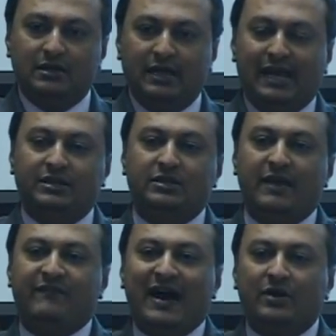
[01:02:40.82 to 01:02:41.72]
And they
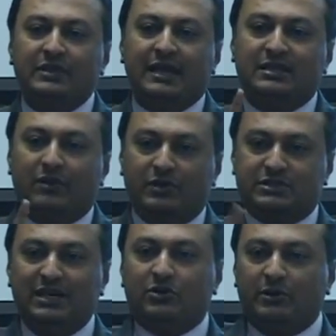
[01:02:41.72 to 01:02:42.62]
found that there was
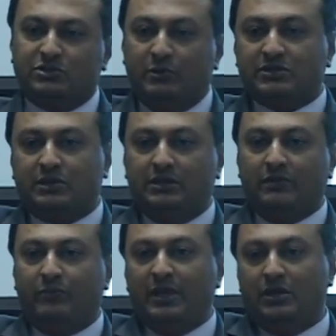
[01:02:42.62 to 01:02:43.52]
increased risk in the
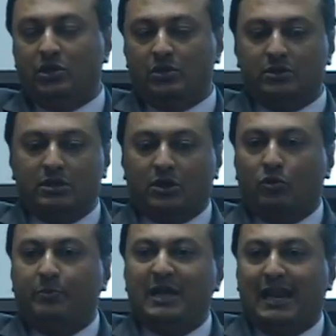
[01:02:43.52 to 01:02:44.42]

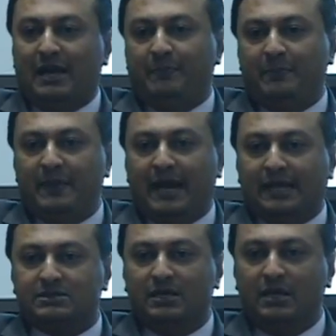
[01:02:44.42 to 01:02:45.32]
group that had
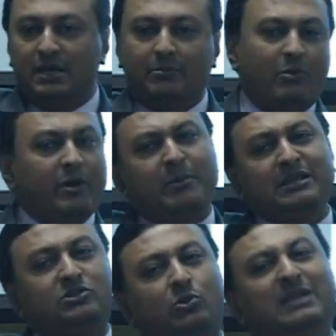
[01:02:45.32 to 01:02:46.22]
PPIs. But what about
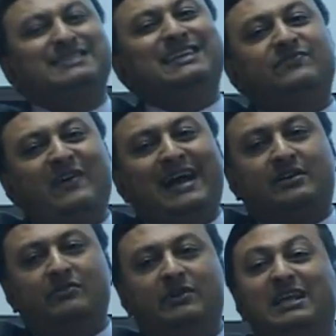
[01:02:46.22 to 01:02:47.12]
the 26th
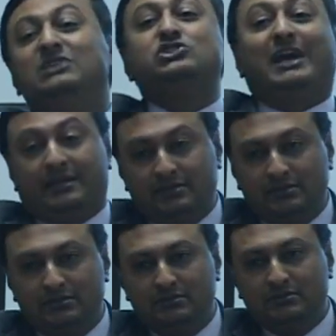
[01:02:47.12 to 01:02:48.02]
factor we didn't check?
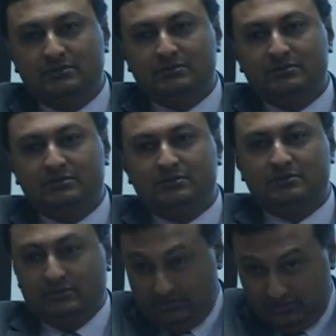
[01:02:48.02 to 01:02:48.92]

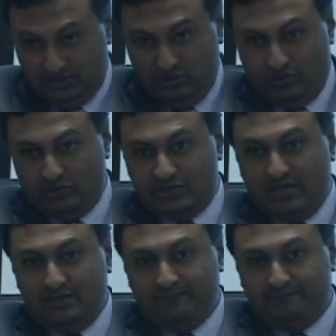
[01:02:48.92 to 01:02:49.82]
You
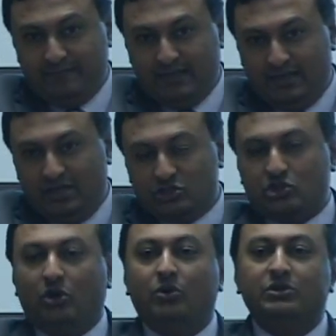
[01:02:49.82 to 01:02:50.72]
understand?
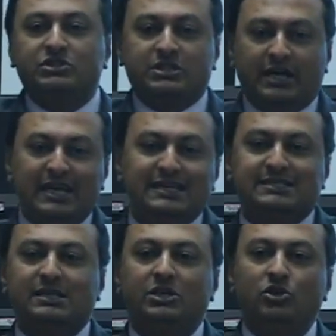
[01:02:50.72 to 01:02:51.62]
So
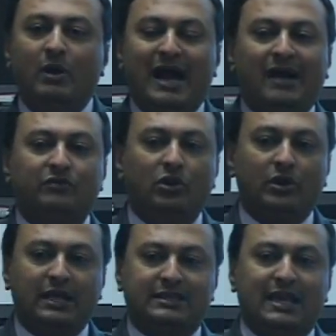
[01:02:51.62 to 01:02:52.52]
studies, you have to
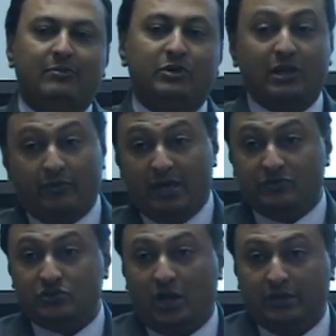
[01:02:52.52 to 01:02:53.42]
look at them with a grain of
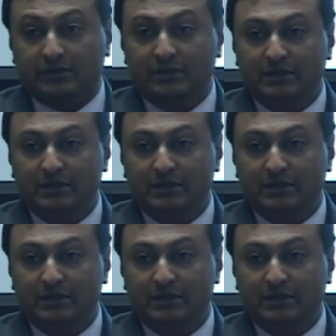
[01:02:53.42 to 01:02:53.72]
salt.